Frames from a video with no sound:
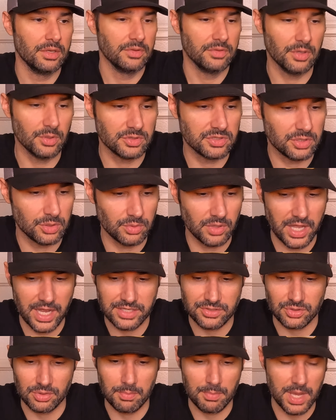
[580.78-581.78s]
Those two
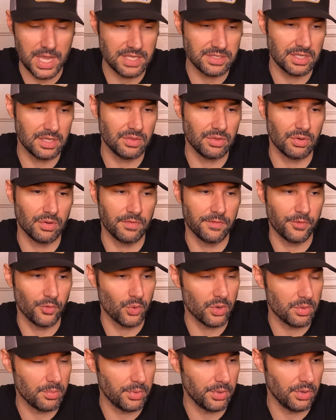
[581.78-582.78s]
lines are amazing, they're
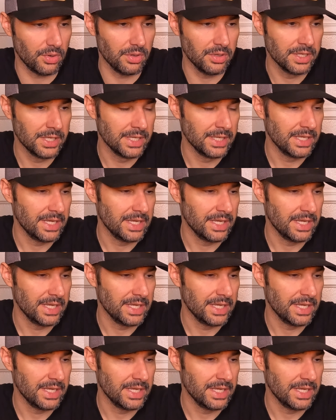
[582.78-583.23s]
affordable.